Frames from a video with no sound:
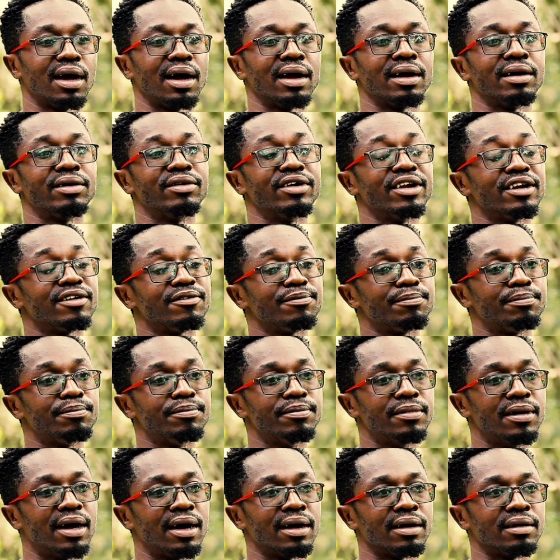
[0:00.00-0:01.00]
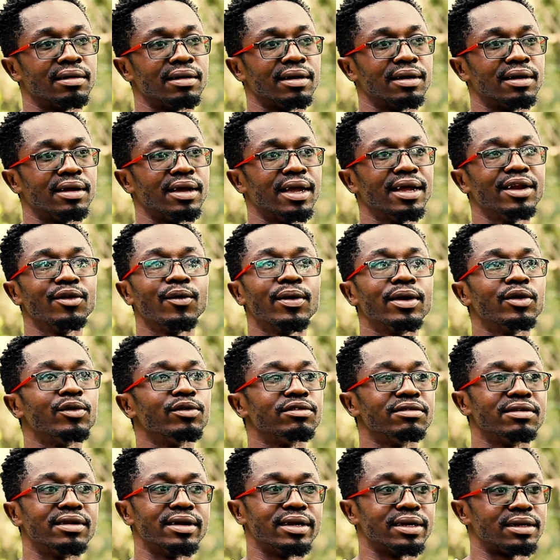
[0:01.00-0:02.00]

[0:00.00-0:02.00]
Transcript: anyone who's